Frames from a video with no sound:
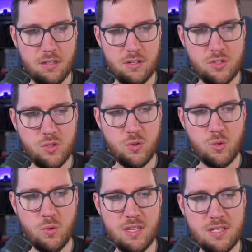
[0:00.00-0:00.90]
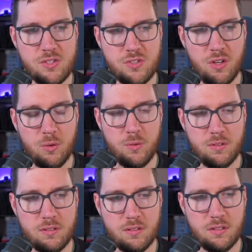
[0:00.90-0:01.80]
to this note
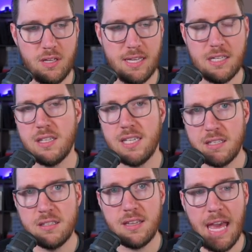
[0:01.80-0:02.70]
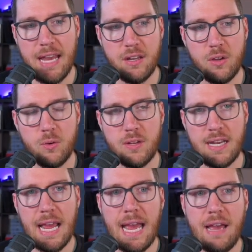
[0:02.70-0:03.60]
and click into that note and
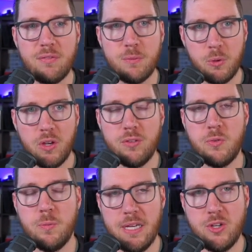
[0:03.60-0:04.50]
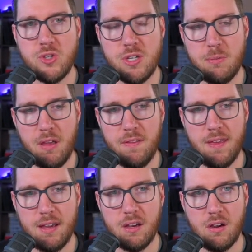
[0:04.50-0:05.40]
have more information about
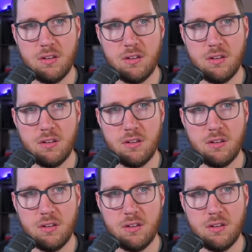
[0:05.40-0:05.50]
that card.